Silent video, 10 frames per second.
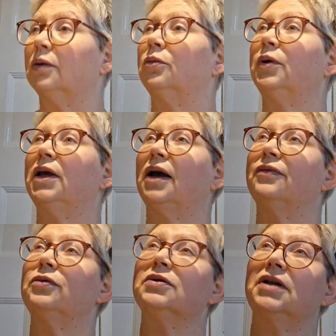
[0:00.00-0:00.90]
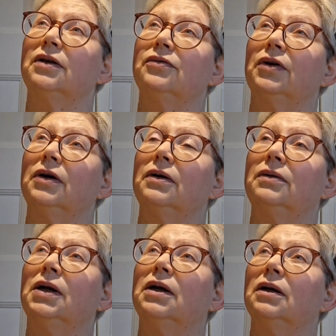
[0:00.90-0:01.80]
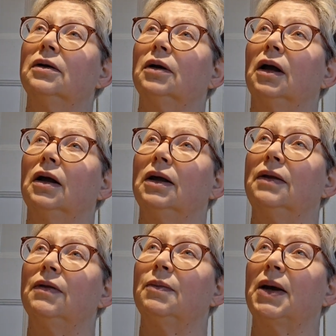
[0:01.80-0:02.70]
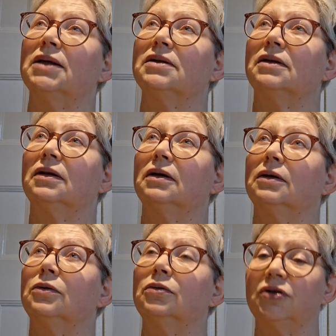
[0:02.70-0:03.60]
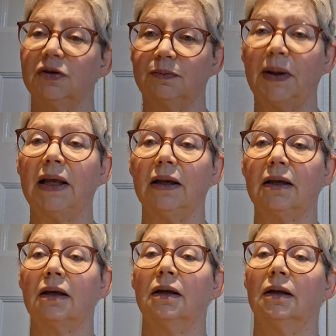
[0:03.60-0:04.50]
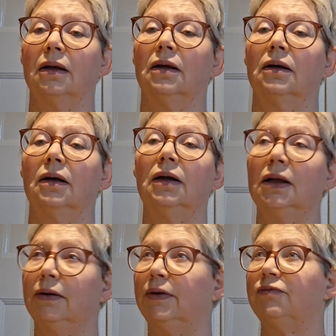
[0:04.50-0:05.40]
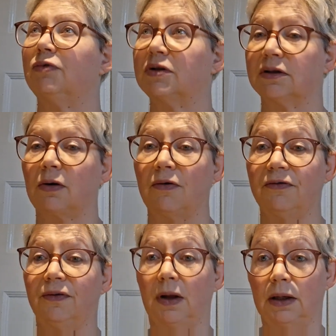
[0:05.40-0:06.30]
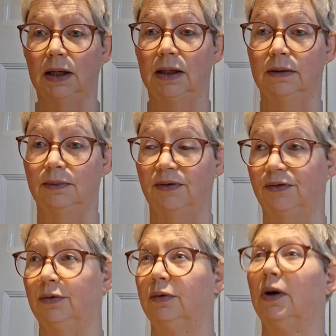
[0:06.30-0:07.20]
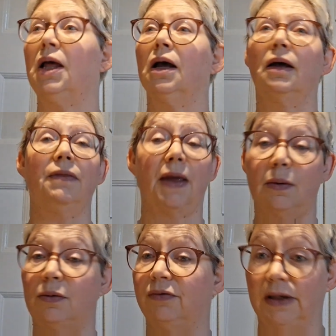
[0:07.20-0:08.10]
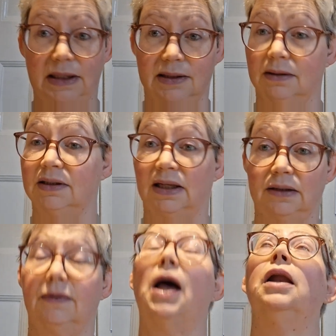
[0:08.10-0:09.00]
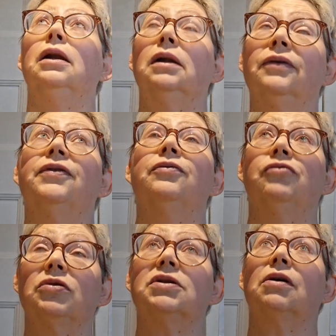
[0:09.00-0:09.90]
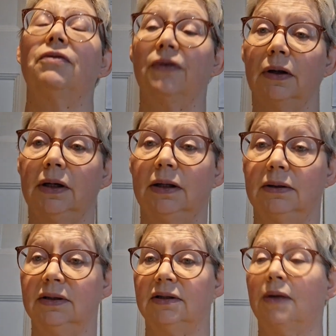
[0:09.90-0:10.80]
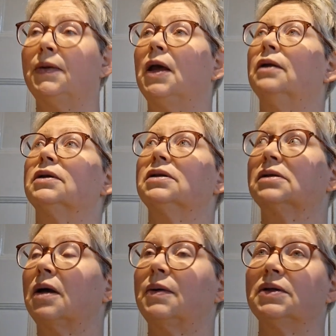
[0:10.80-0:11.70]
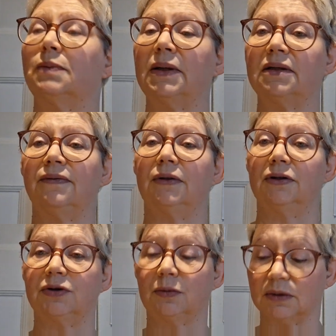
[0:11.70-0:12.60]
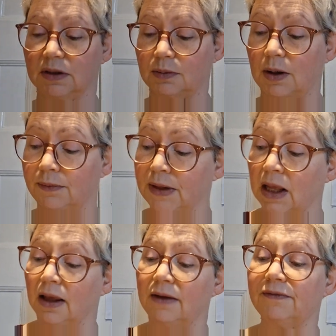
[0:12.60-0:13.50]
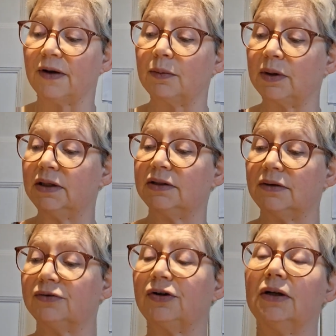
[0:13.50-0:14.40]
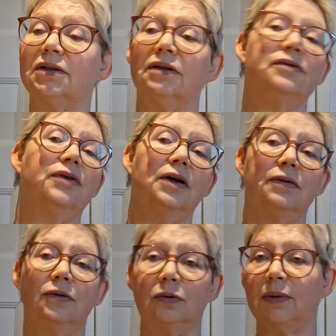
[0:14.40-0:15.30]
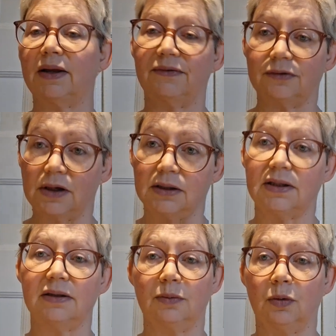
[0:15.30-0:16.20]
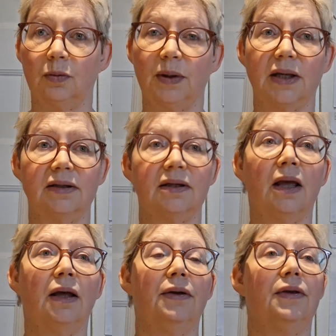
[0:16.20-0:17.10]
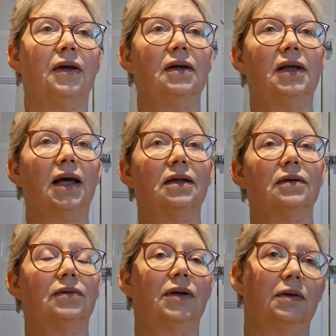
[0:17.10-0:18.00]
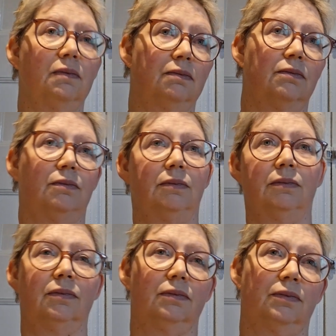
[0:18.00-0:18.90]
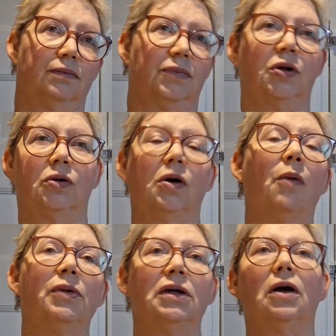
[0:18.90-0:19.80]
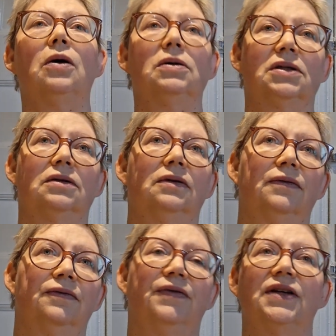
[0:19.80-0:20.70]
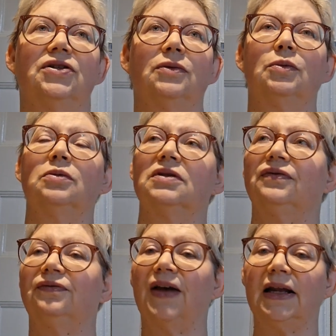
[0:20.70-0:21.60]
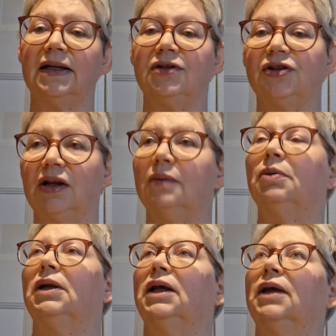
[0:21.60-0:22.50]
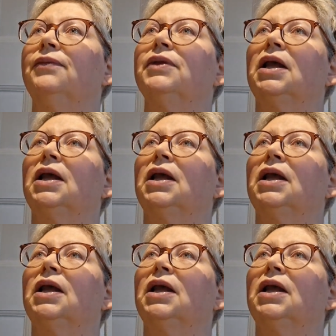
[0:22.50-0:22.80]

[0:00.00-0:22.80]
We have also grown in the past the gorgeous pink onion, the Roscoff onion before, and they were really successful. I love Roscoff onions. They're so expensive in the shops as well. In fact, we do try to grow gourmet varieties more because you can get the common garden vegetables fairly cheaply.